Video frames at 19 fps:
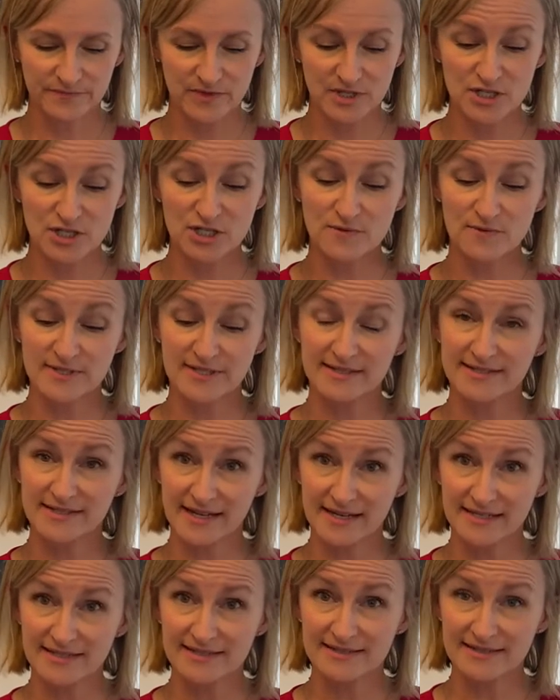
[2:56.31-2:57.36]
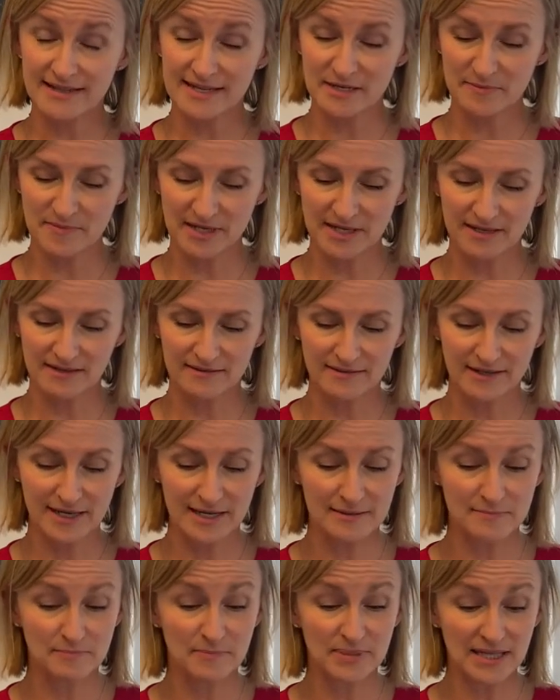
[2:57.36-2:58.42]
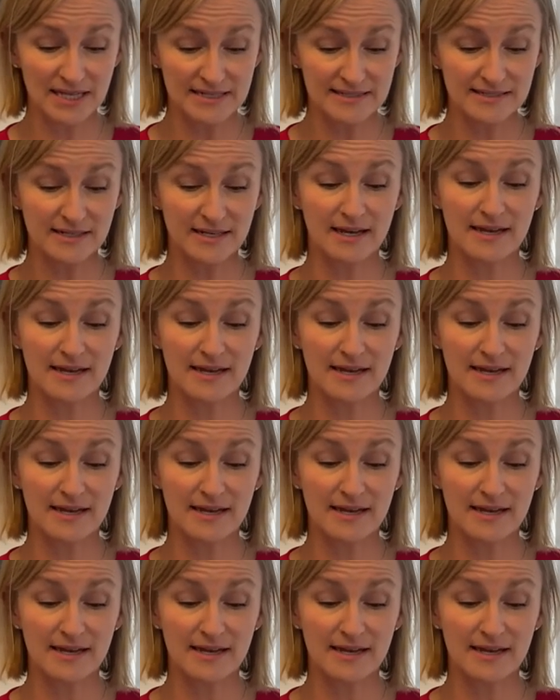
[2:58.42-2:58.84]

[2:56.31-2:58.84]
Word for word: She was a scientist like me and blazing